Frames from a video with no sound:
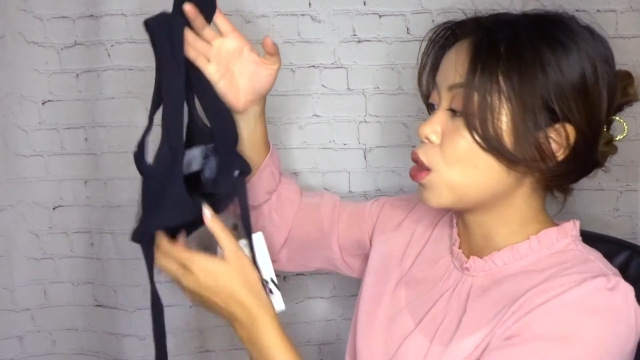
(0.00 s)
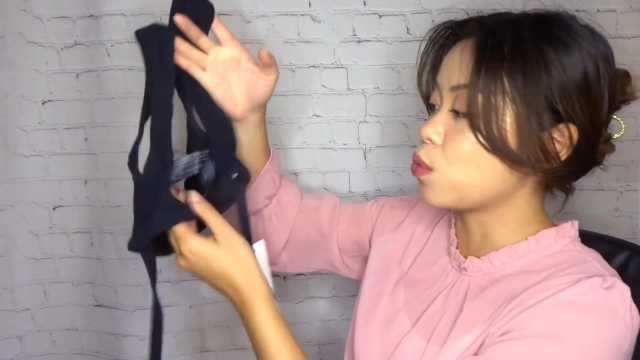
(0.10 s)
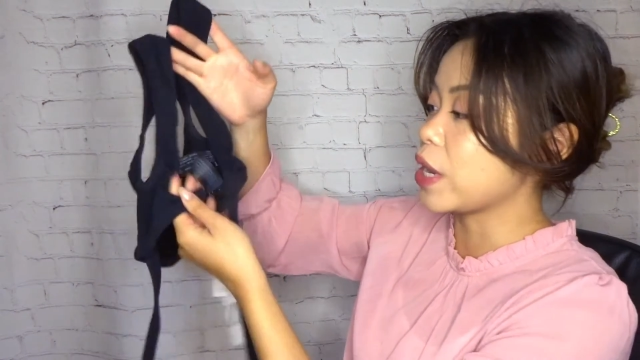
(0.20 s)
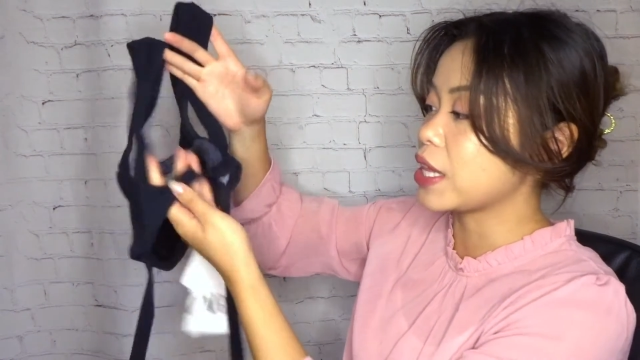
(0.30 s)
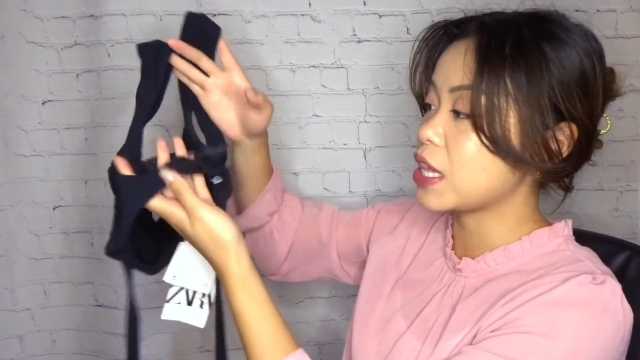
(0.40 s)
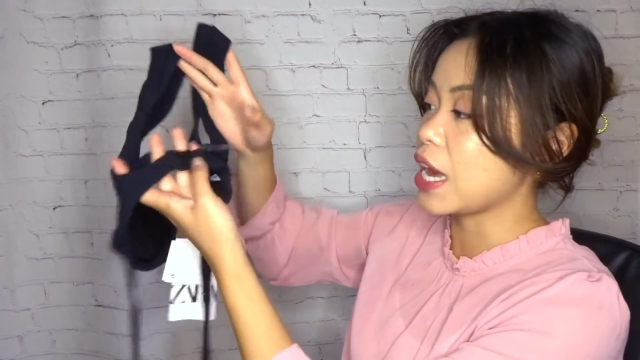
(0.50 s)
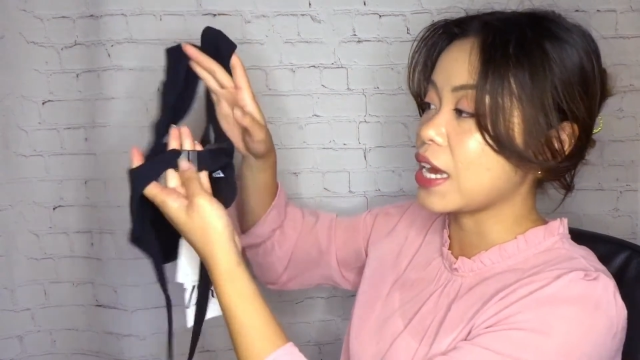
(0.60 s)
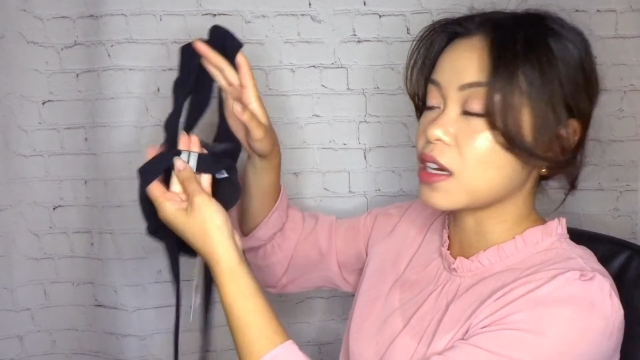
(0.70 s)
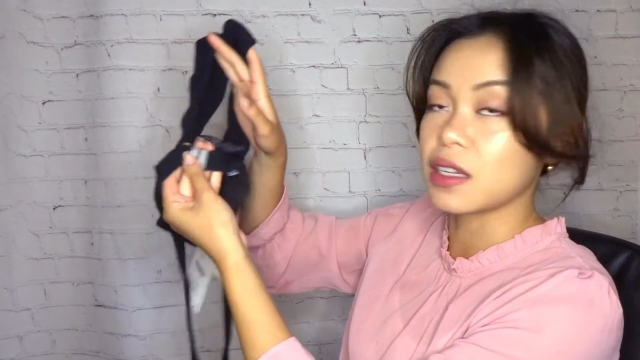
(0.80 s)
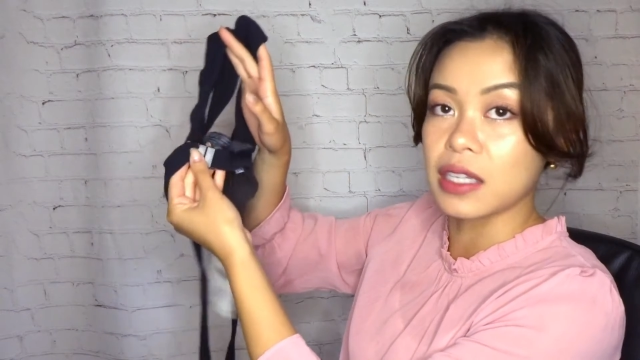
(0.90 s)
with a
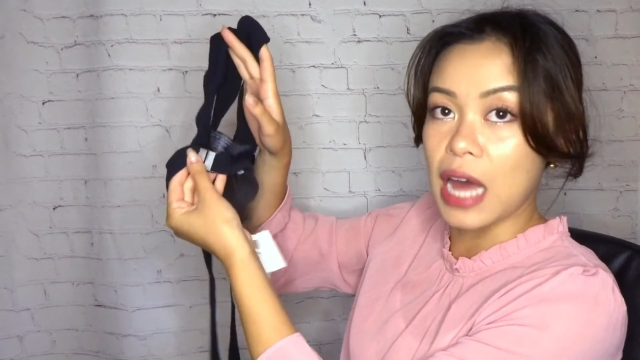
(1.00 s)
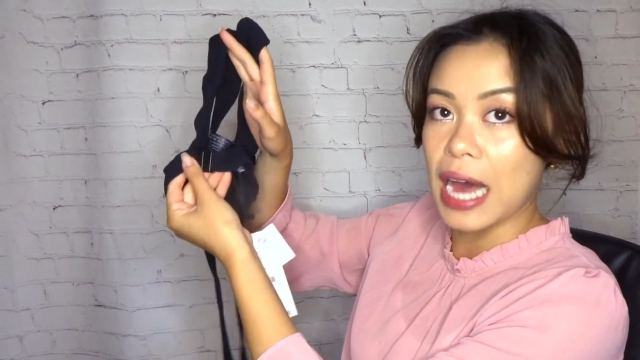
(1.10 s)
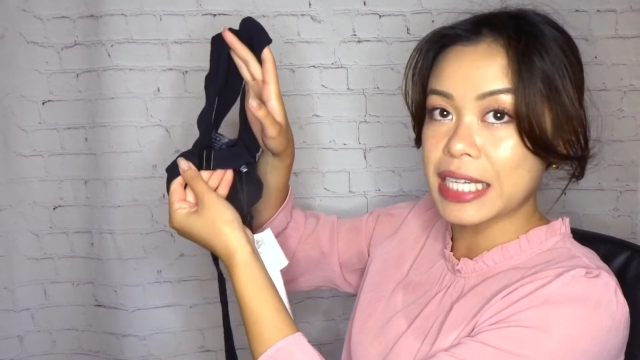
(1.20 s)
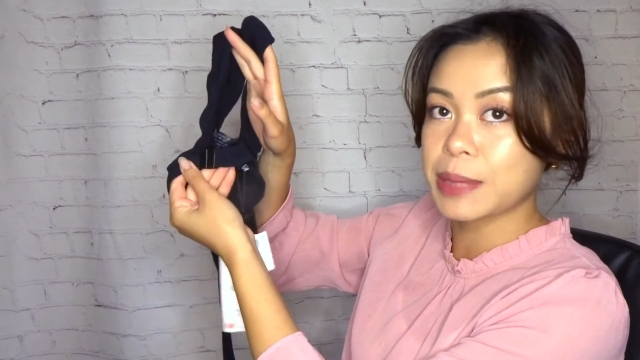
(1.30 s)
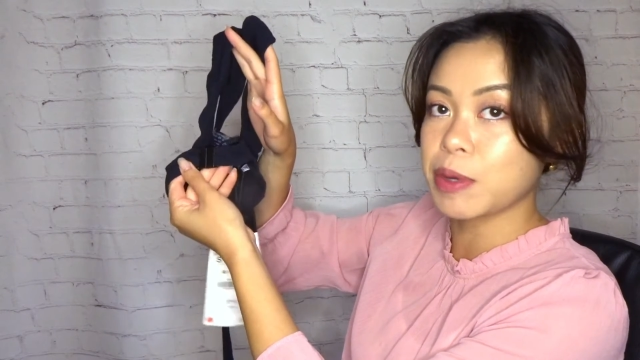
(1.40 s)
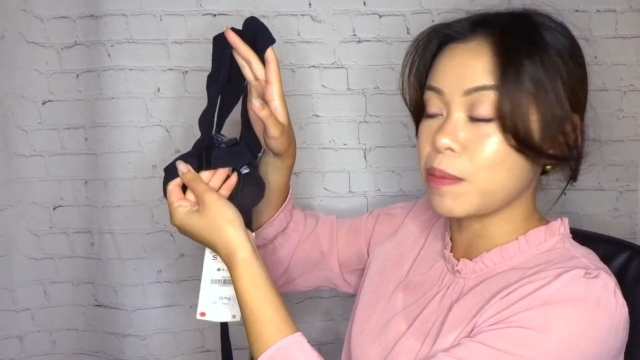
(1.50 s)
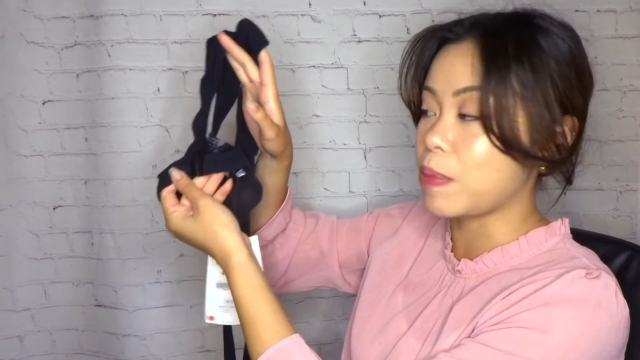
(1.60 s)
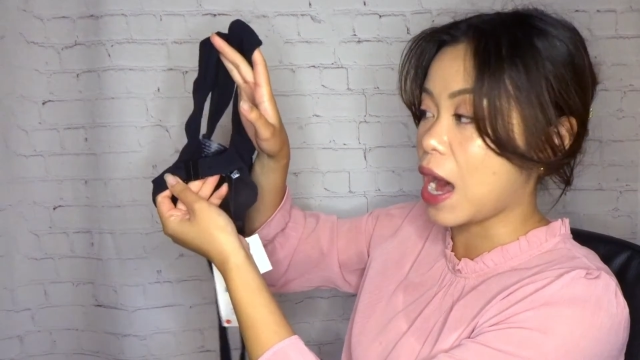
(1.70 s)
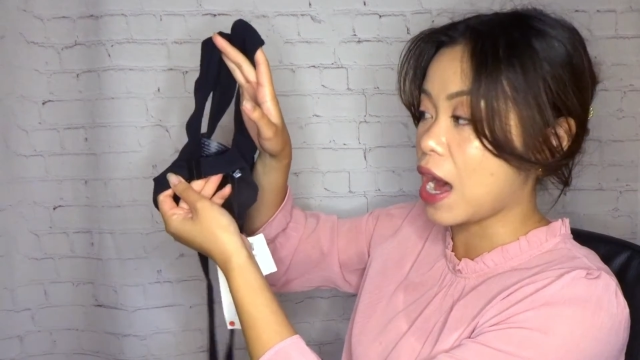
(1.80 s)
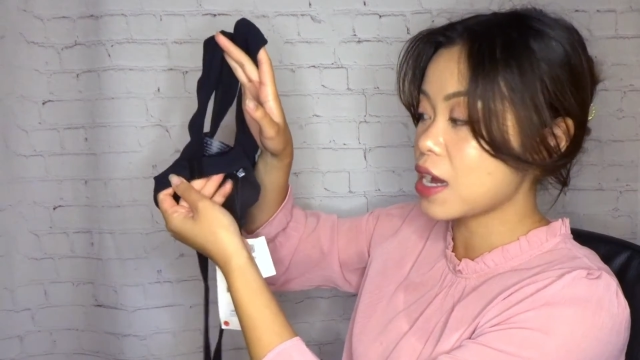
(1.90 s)
clasp
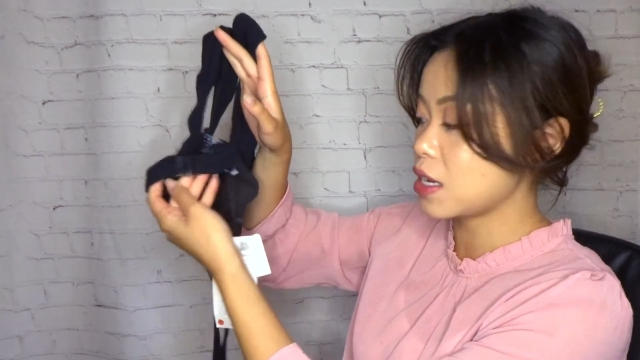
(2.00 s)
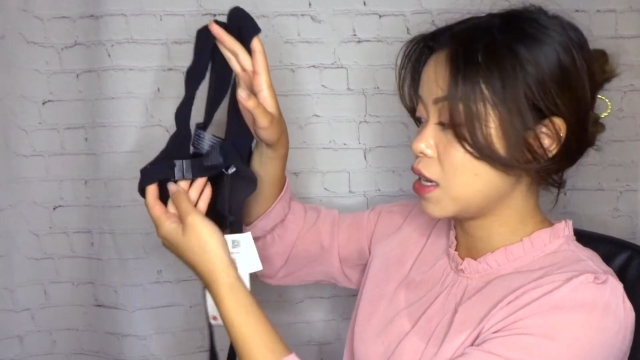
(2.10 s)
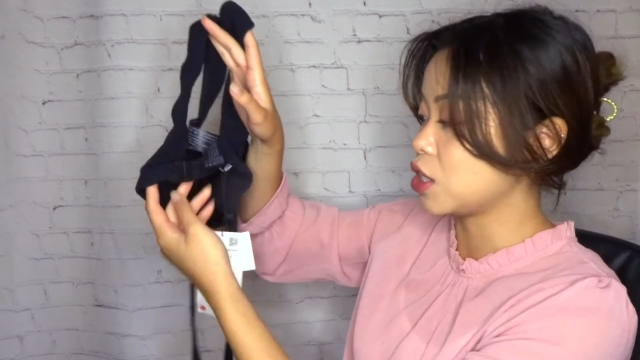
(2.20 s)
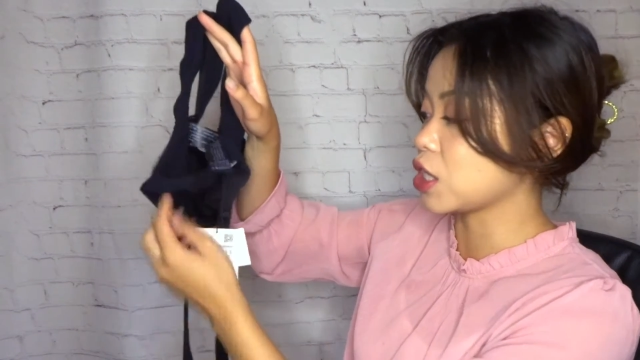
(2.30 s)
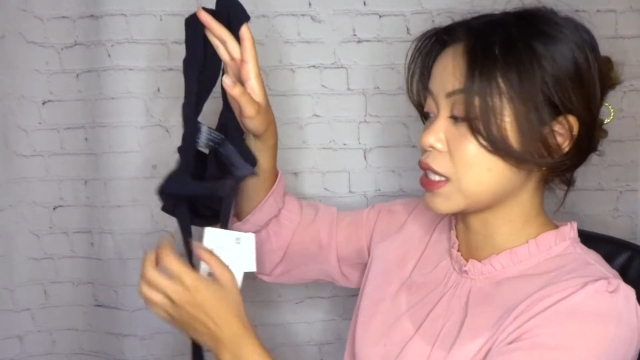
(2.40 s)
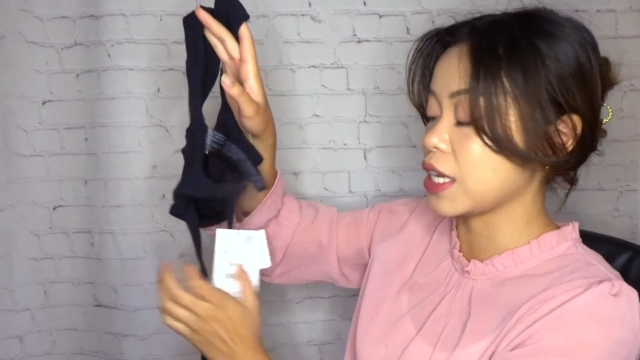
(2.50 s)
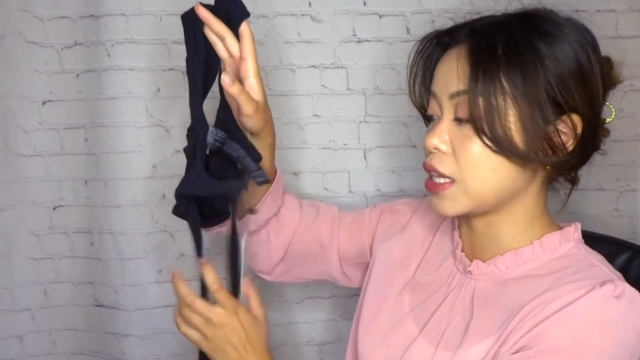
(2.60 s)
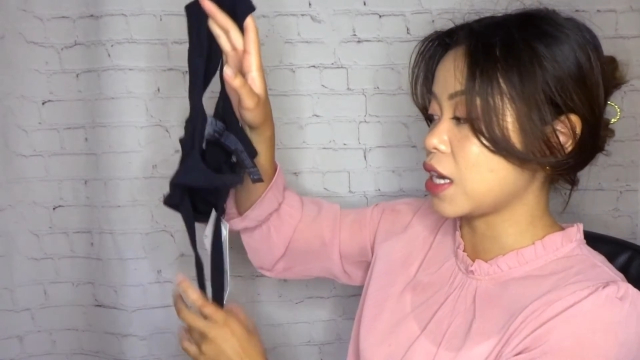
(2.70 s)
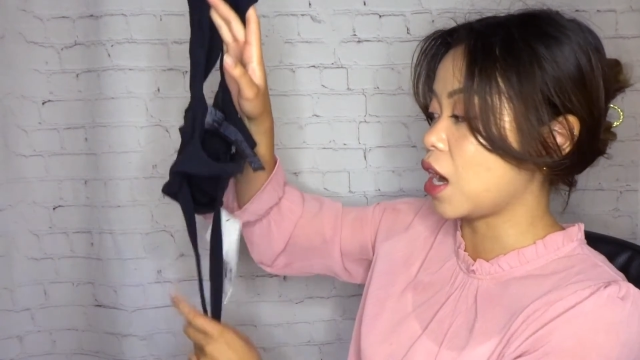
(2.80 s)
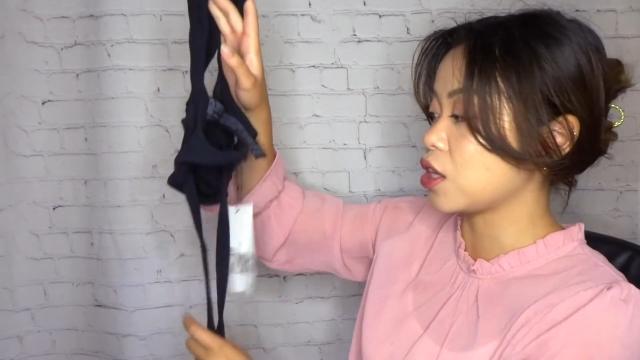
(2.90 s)
back, just like
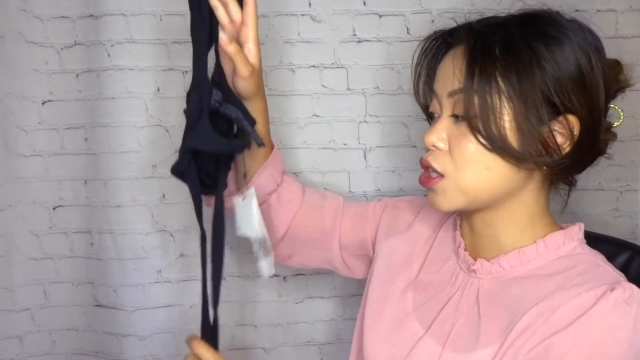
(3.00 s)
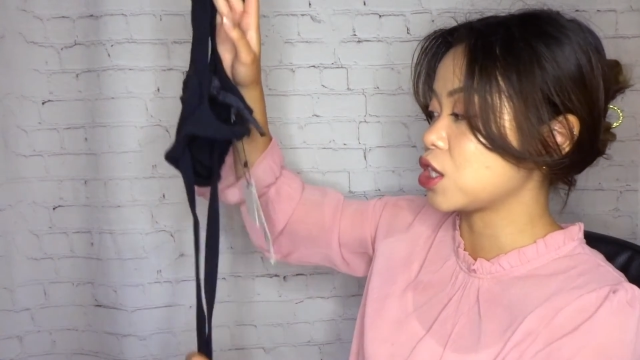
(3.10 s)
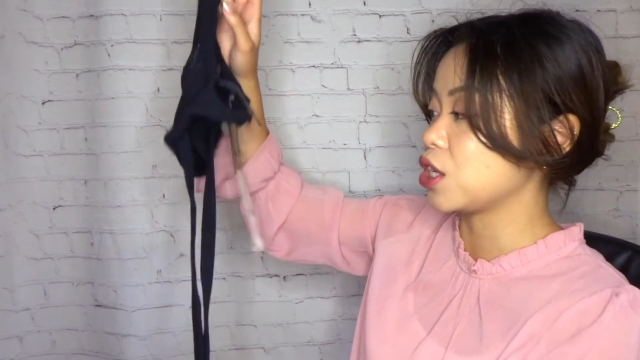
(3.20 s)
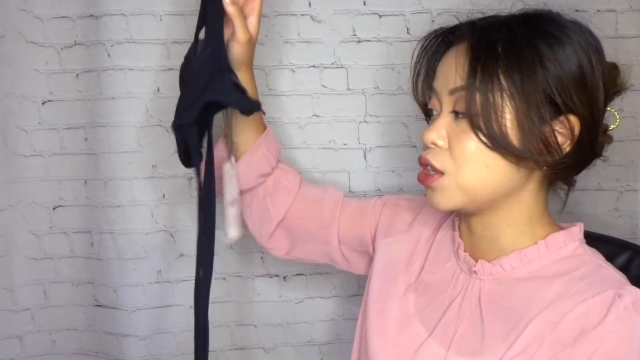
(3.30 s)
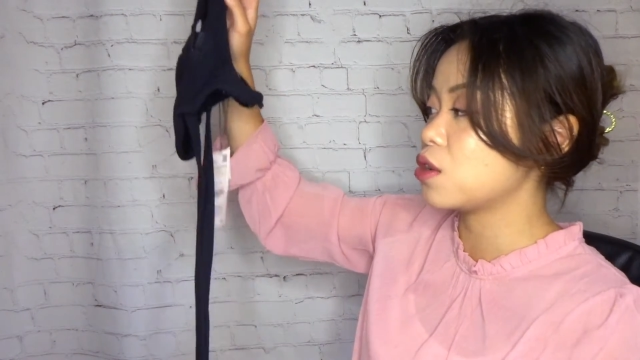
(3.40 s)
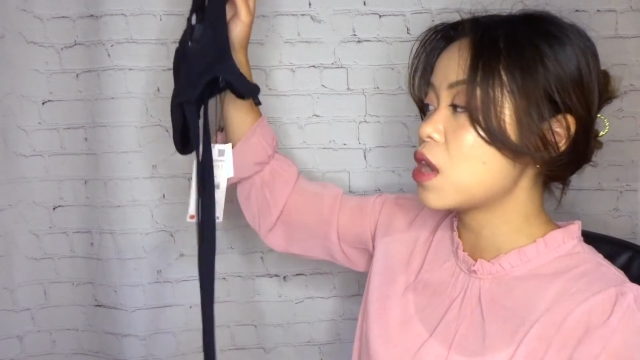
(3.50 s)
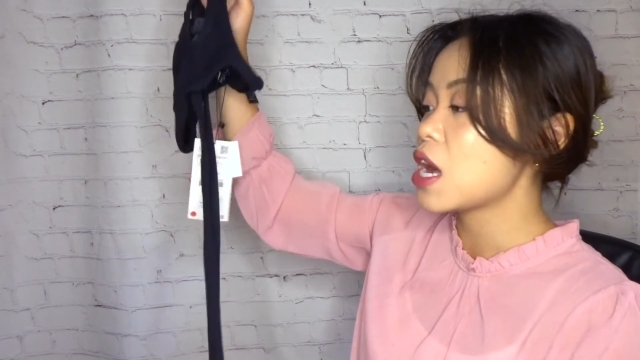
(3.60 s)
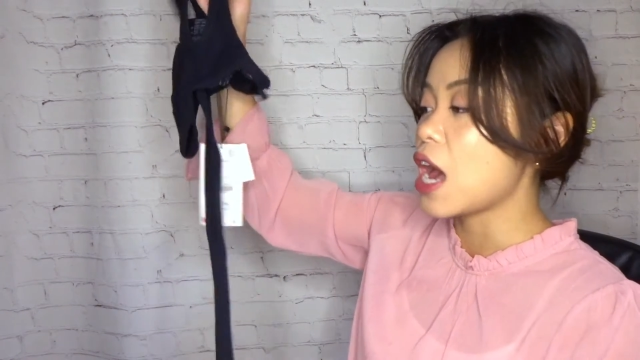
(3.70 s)
the other two,